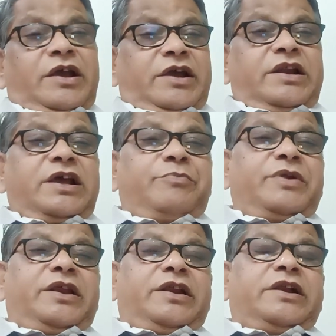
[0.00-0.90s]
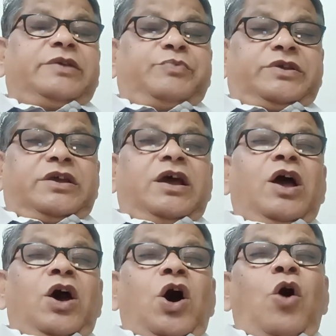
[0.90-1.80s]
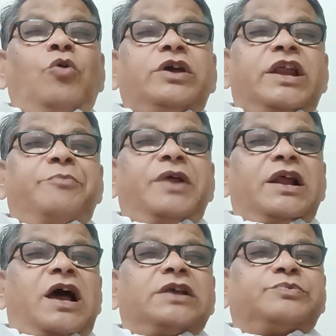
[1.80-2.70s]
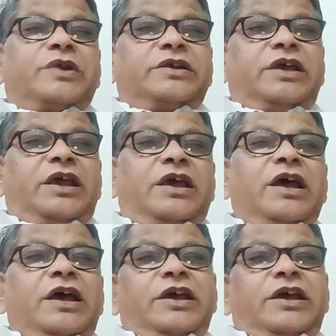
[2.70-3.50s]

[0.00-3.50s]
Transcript: It can be treated as specific. How criminal conspiracy